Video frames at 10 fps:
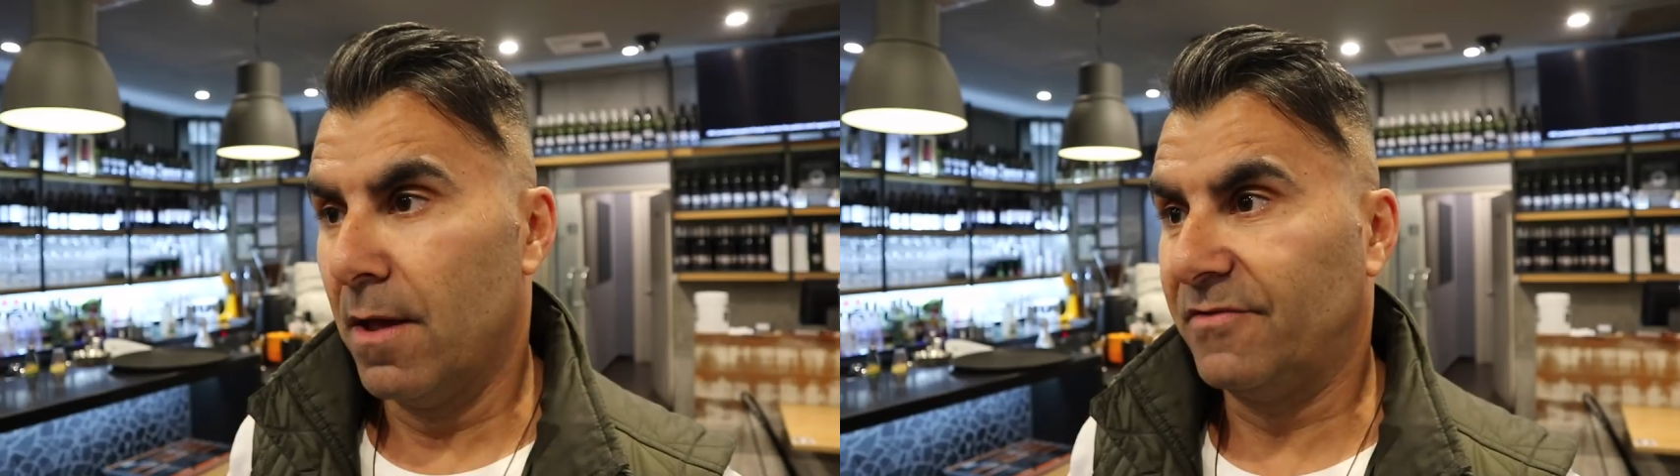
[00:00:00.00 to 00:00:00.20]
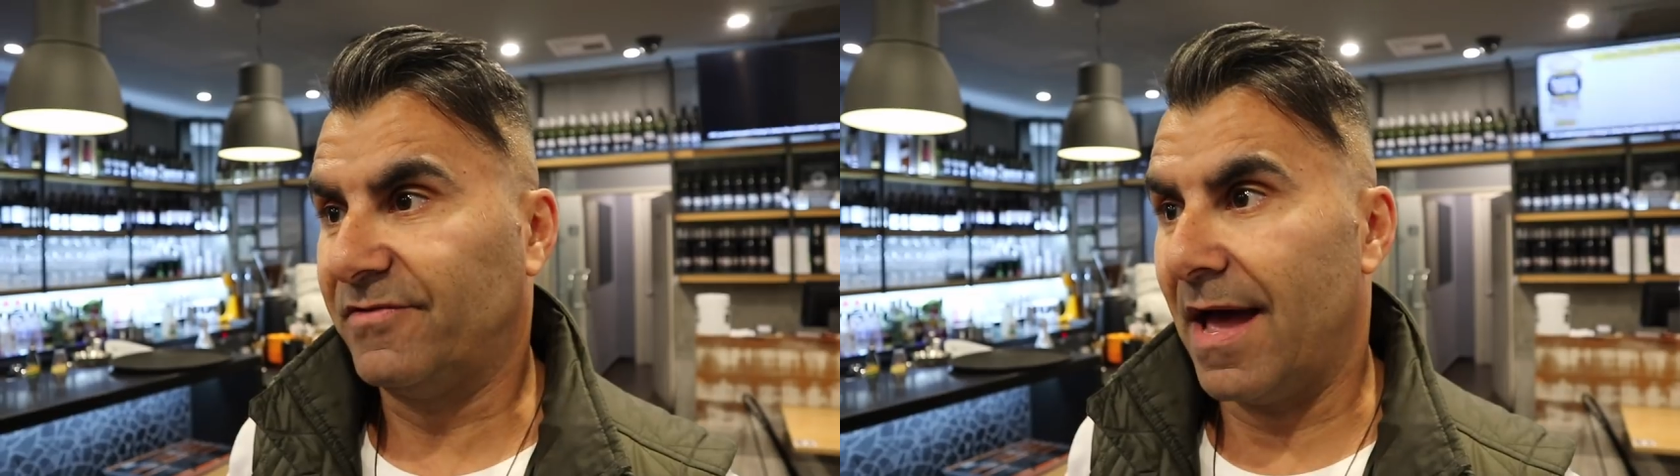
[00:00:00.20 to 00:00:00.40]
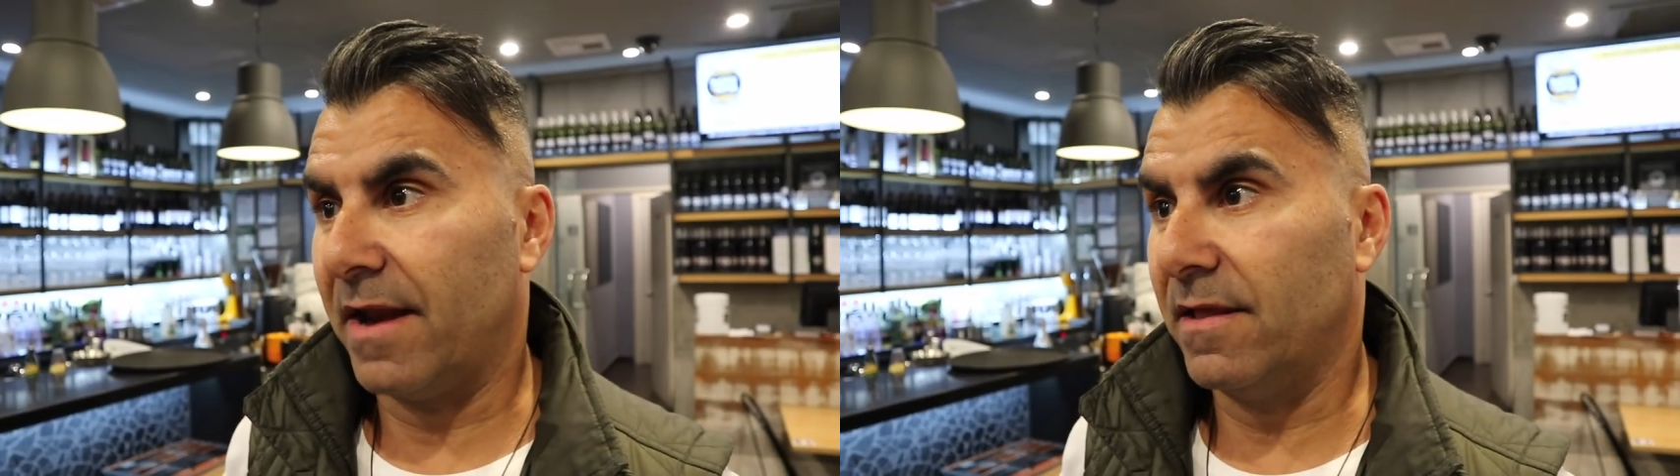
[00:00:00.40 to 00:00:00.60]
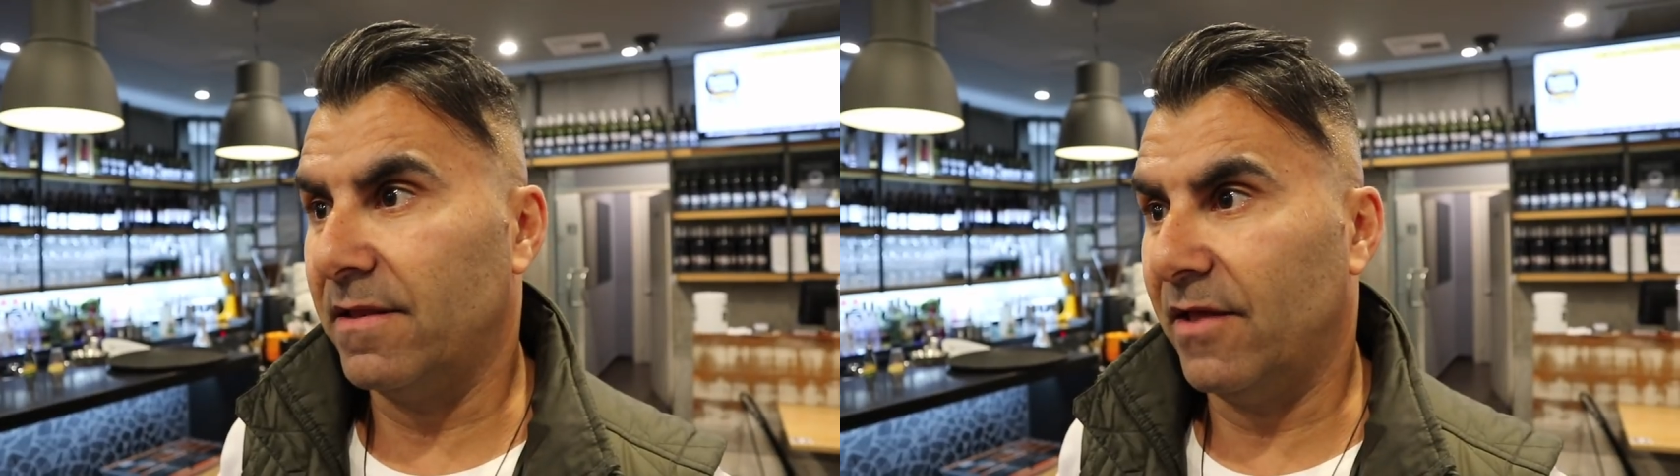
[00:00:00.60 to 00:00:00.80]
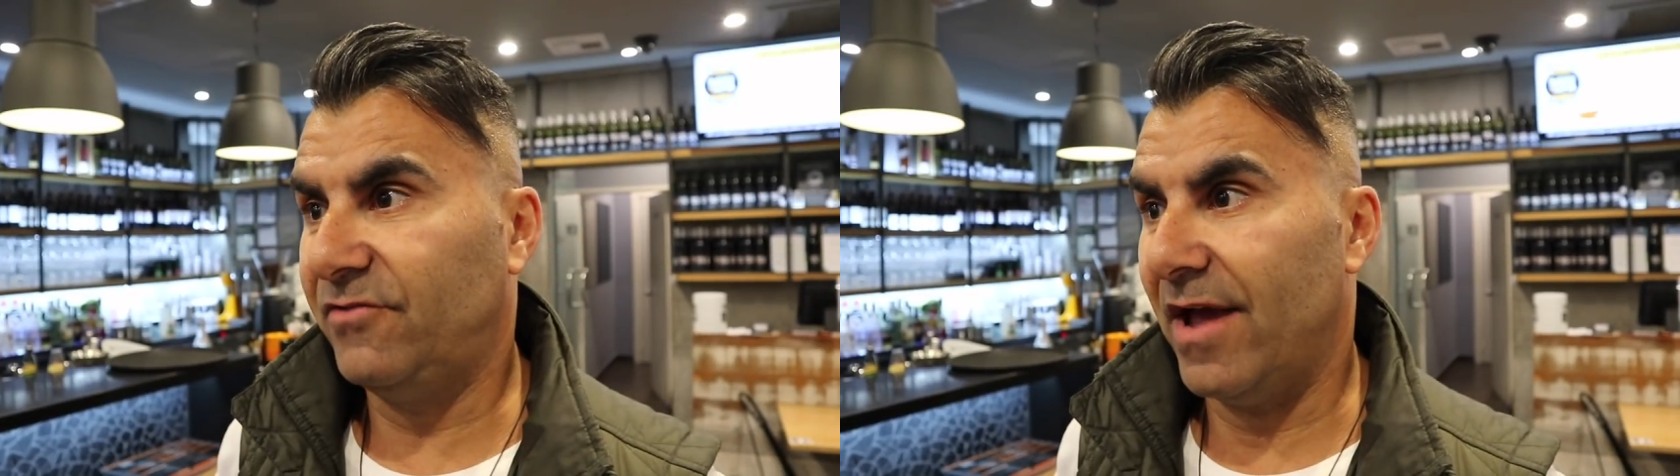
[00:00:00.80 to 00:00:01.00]
started in
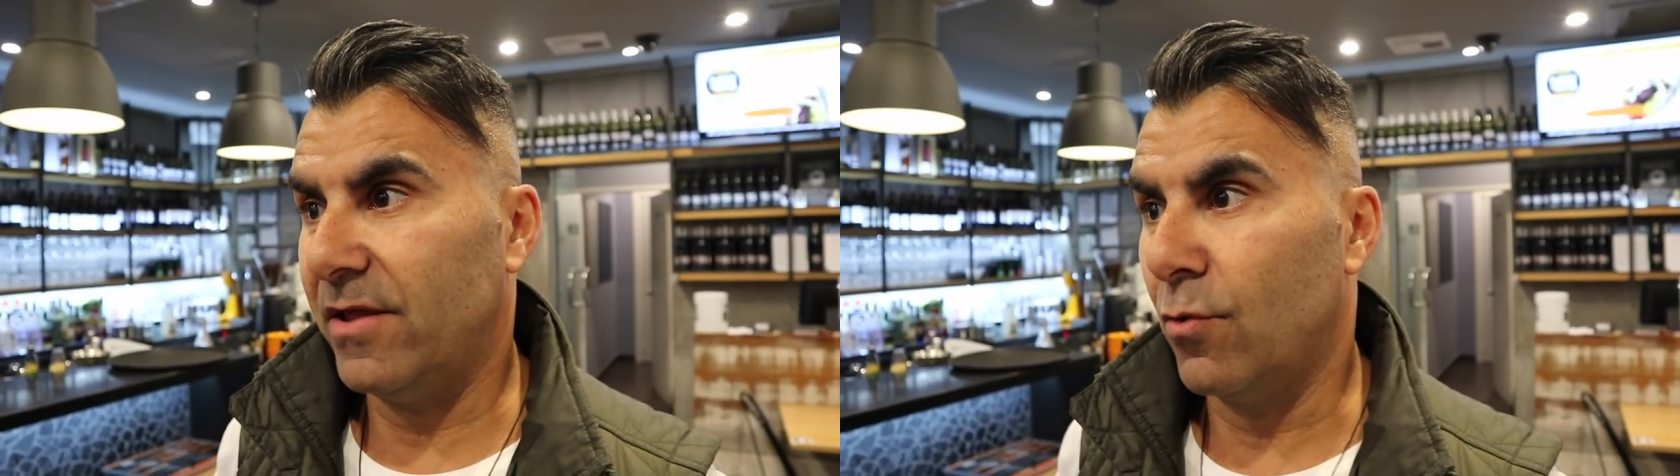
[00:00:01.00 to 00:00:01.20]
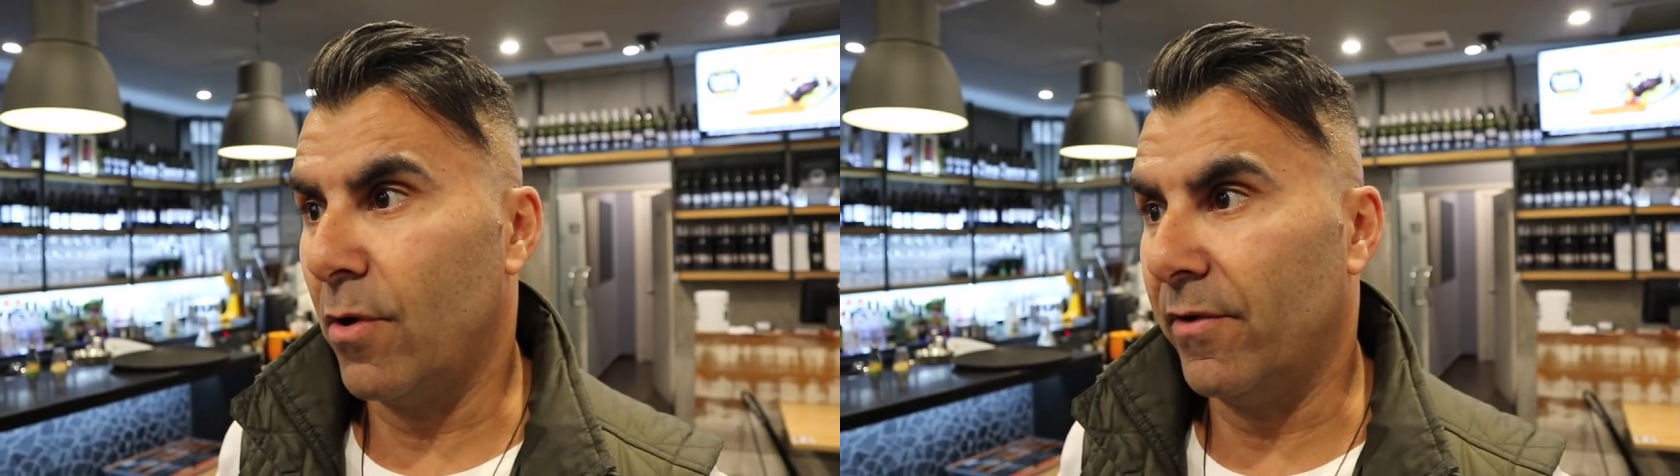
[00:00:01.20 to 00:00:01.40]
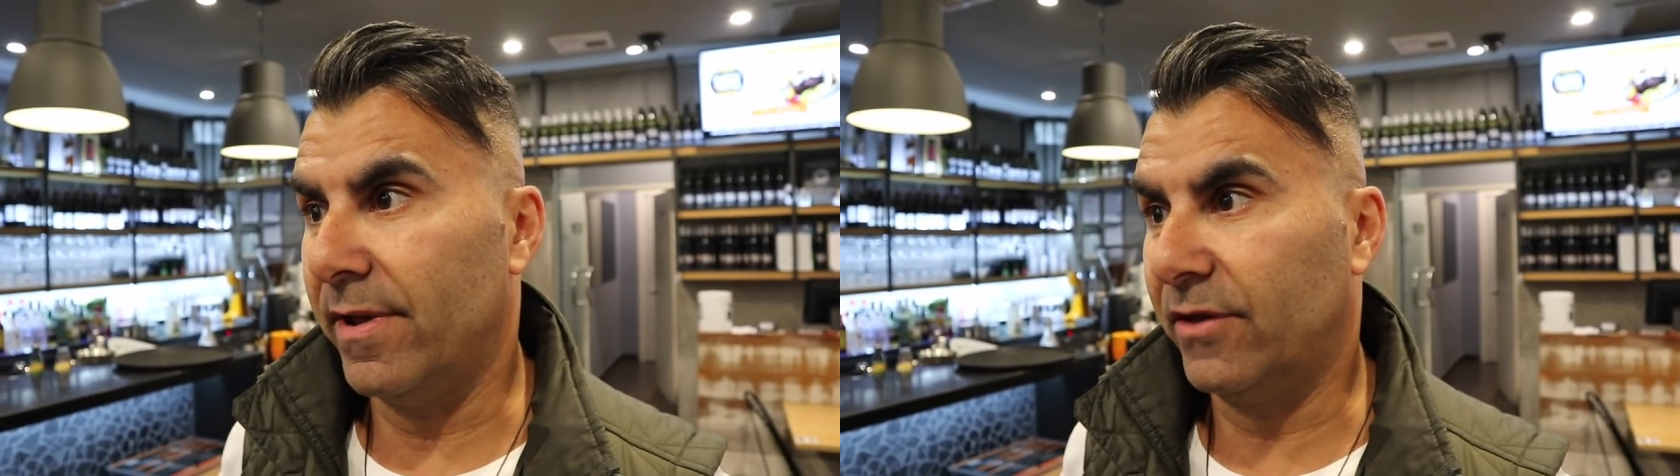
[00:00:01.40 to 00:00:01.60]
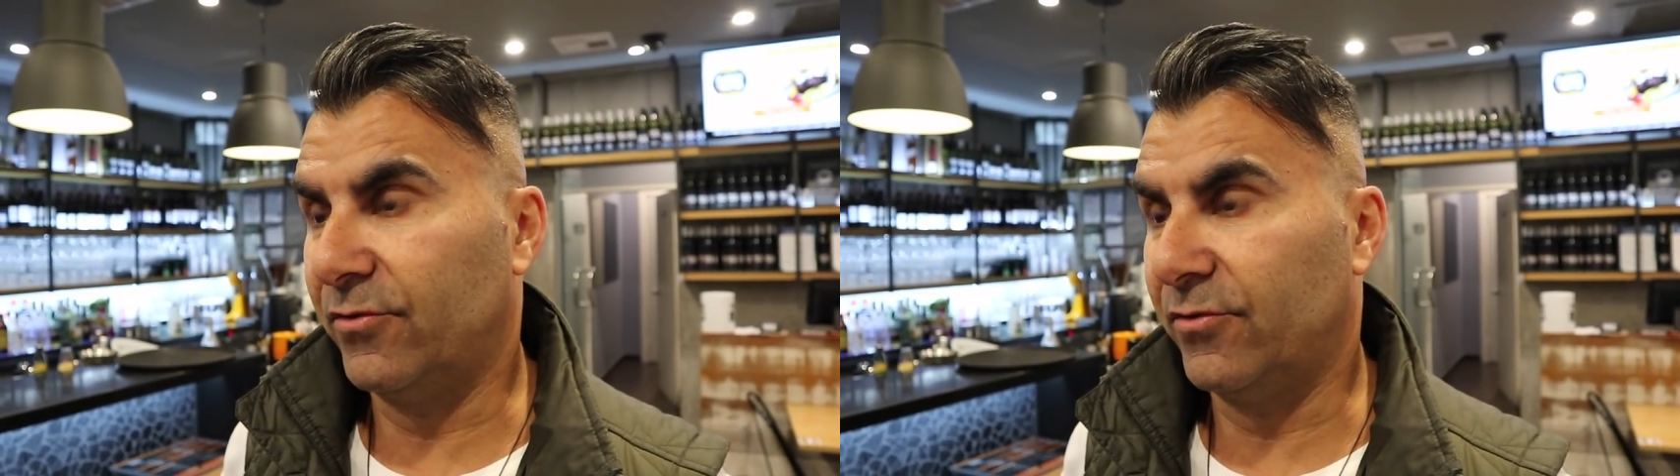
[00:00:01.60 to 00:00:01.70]
January